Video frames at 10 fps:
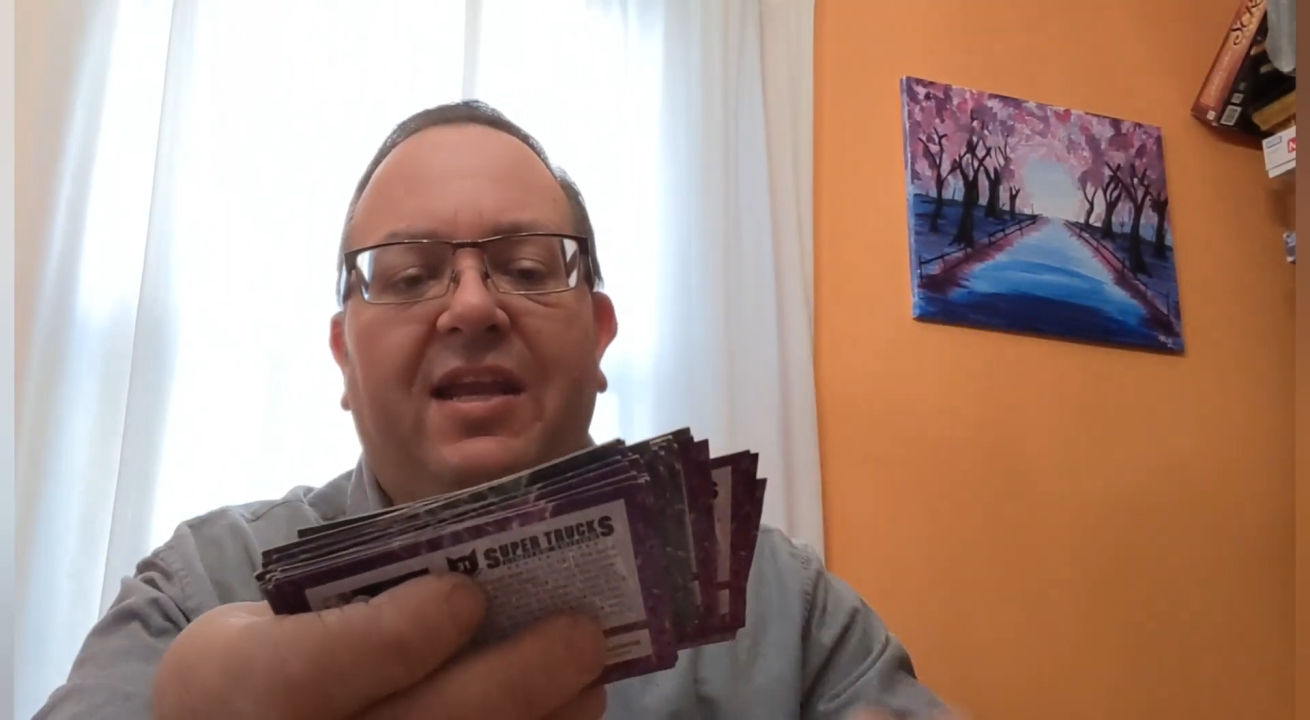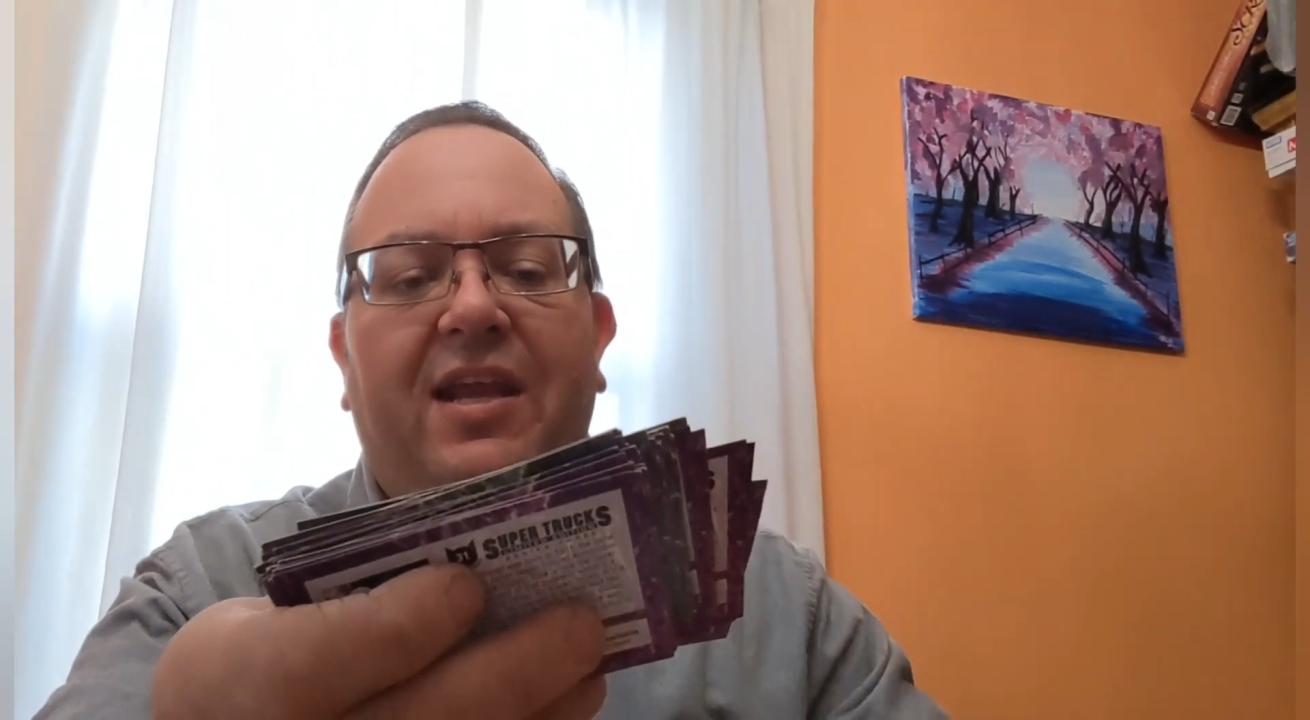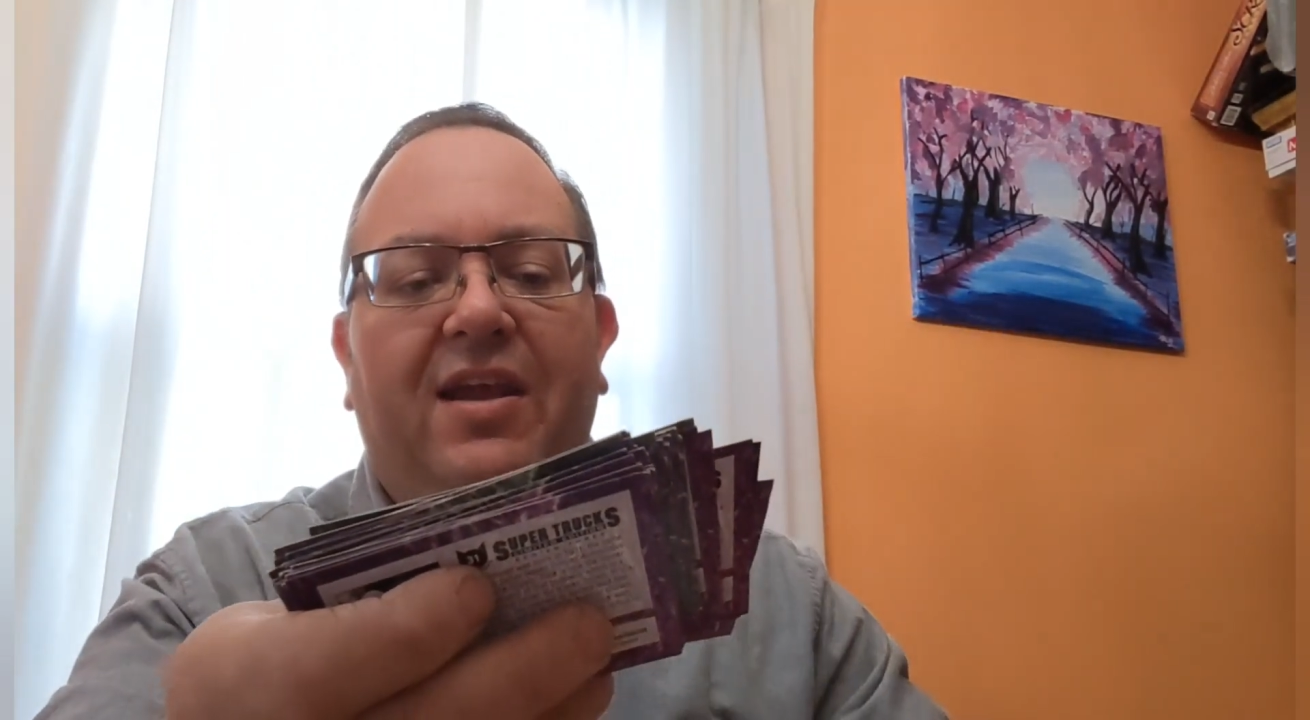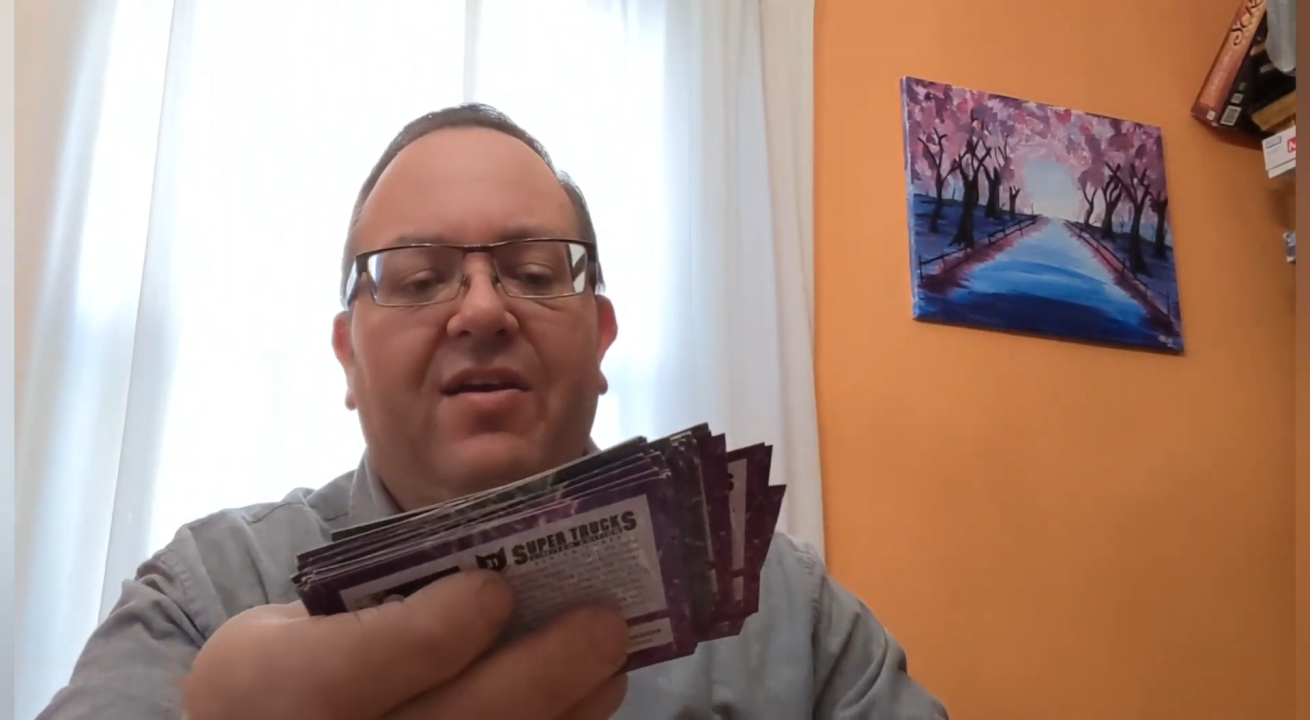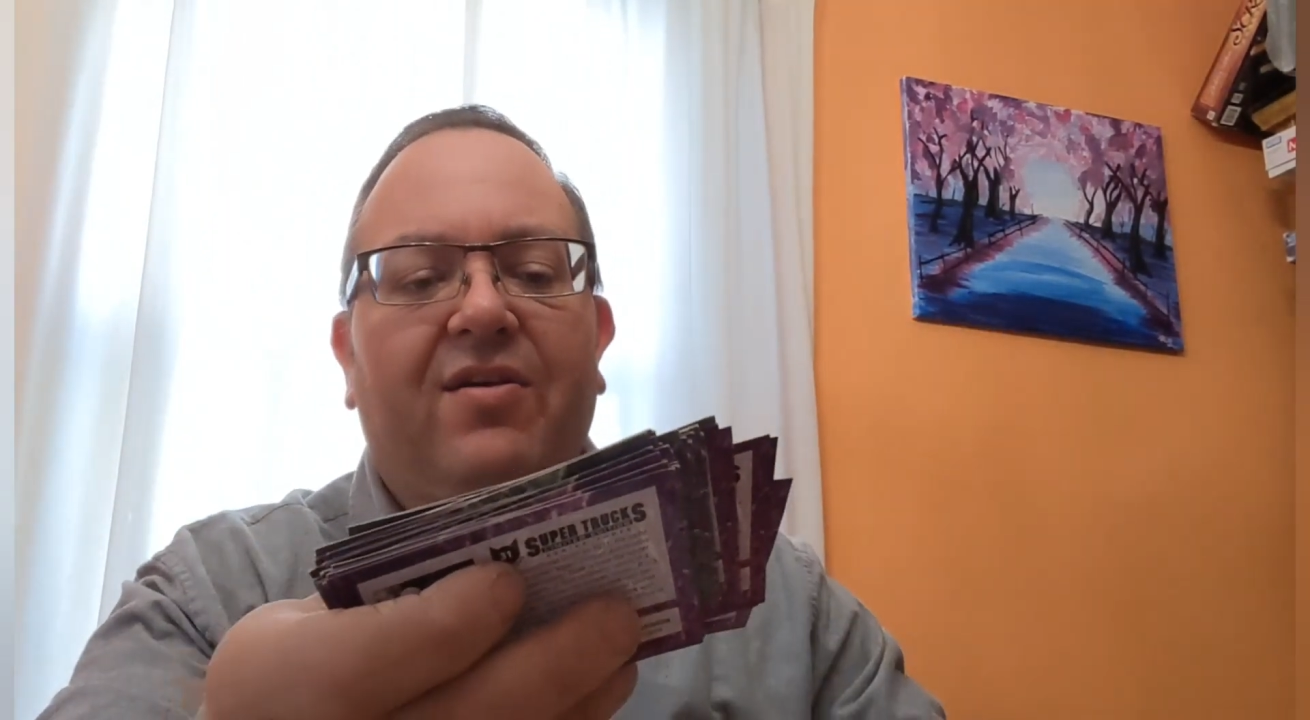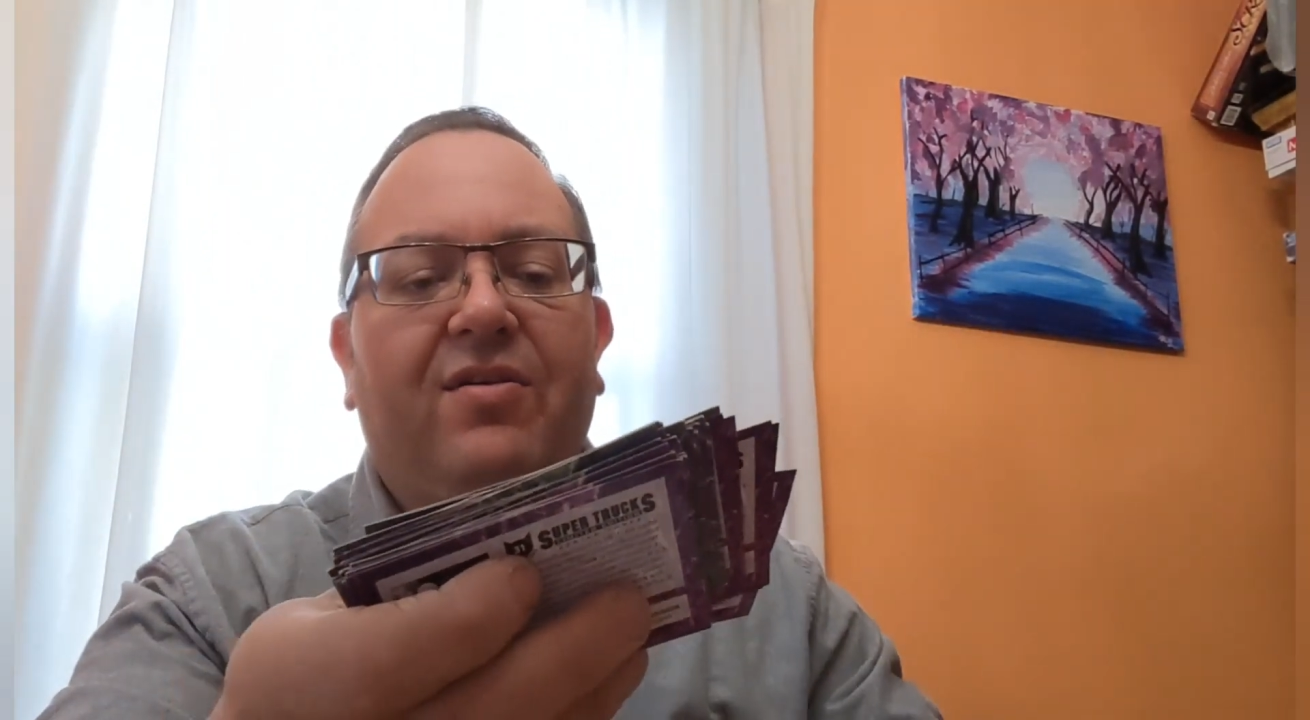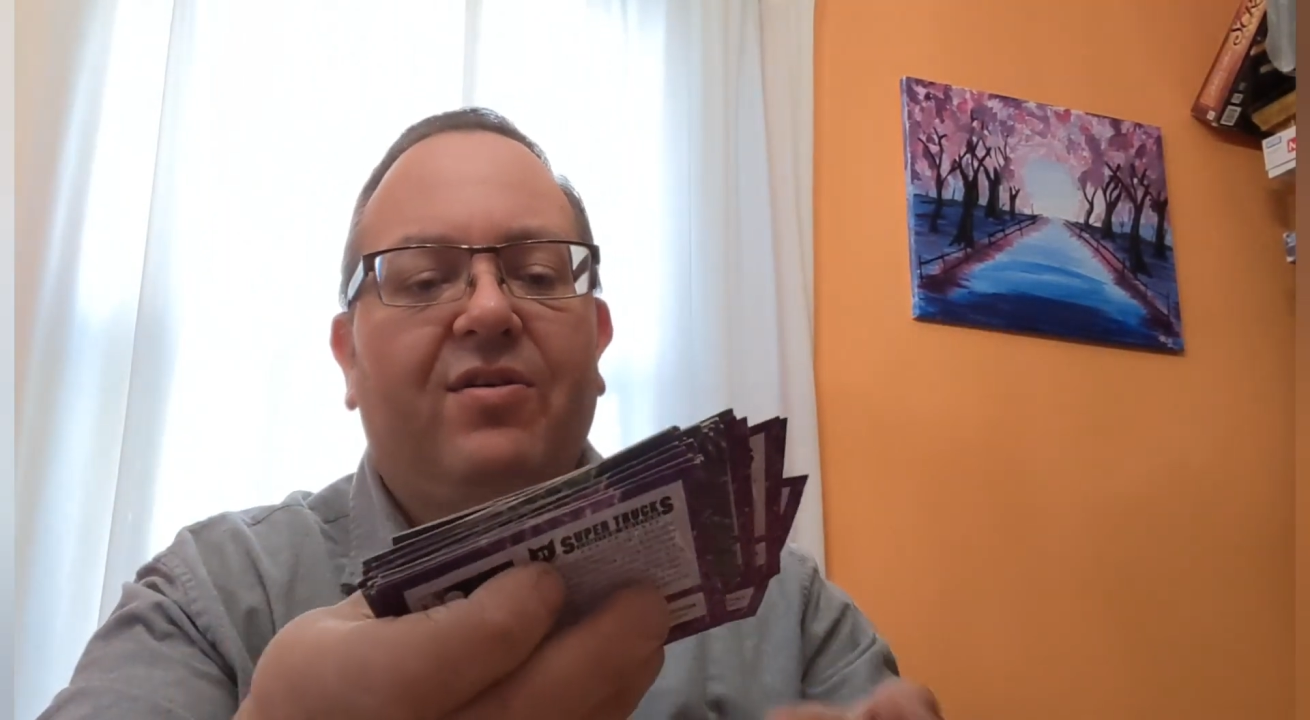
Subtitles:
year.